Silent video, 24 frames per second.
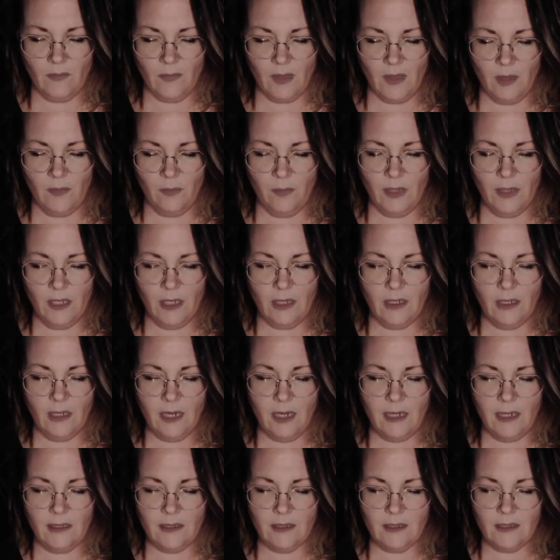Being
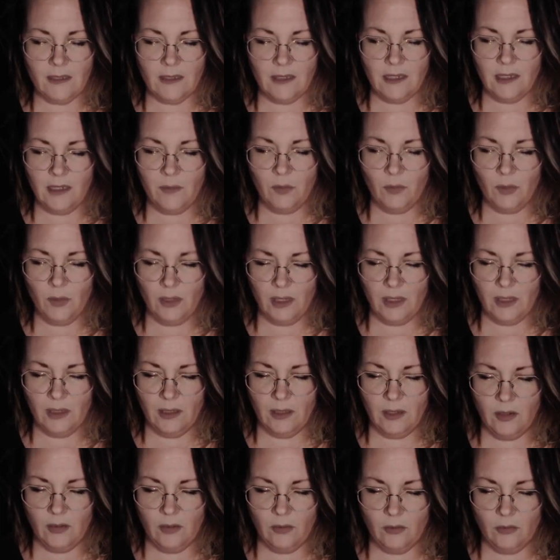gazes deep within
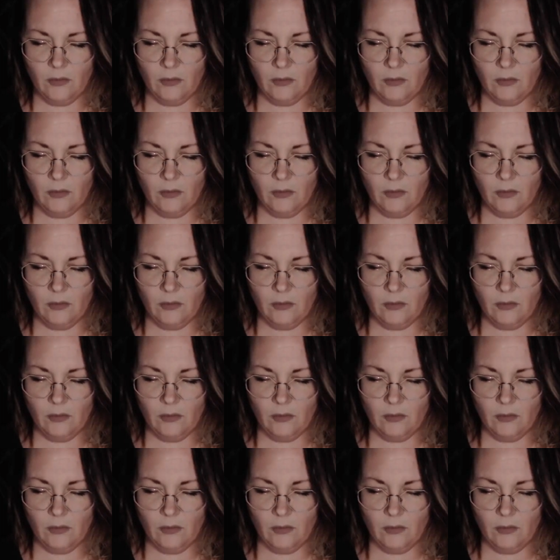you,